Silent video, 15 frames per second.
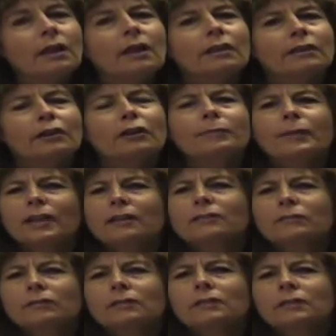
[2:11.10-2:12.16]
therapy has
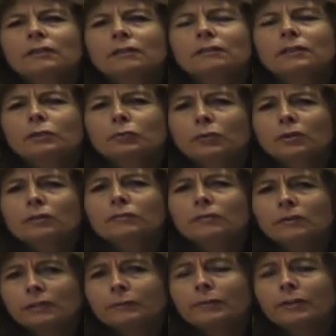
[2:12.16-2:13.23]
really only worked
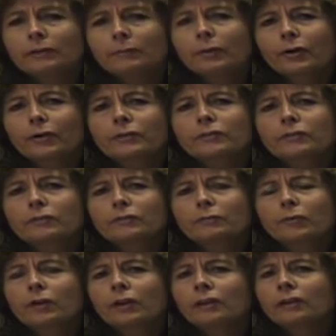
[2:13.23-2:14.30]
with limited parts of the
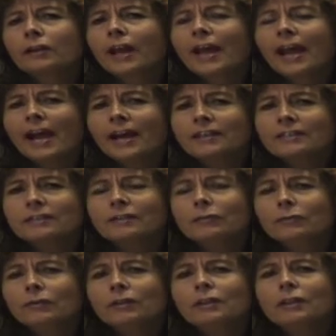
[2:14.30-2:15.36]
brain and hasn't
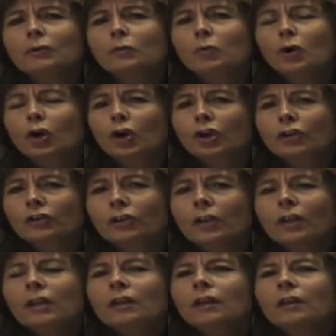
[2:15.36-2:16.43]
really worked
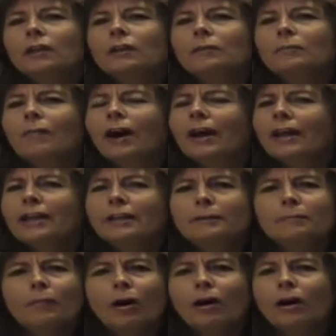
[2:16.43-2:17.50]
in a
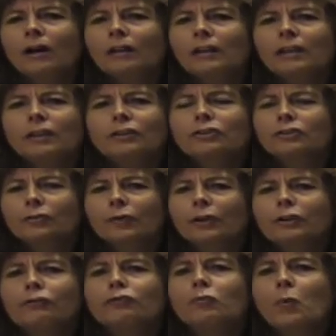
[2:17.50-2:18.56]
mind-body
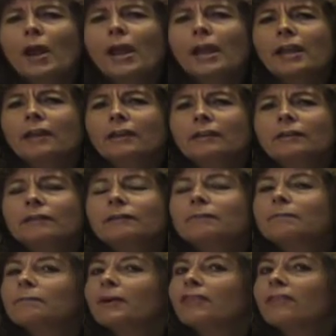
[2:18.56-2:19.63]
integrative way.
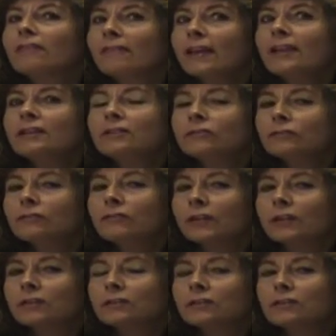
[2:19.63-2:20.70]
But thanks to
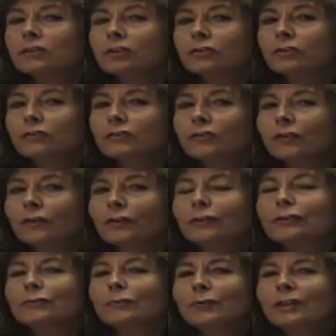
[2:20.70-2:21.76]
advances in
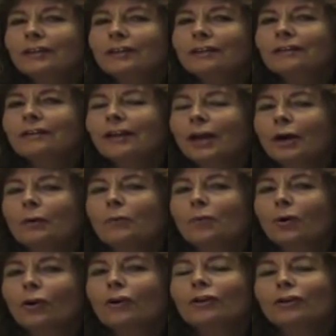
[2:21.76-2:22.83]
neuroscience, we can now
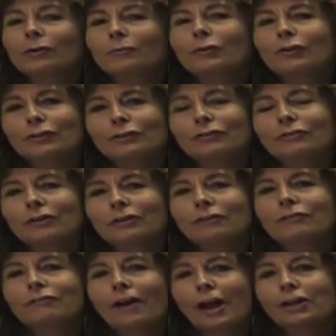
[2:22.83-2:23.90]
work in a more integrated
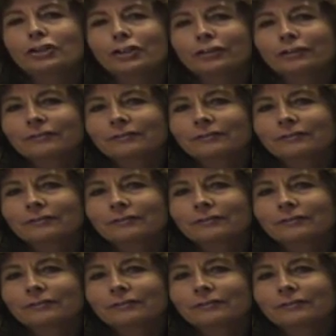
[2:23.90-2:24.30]
fashion.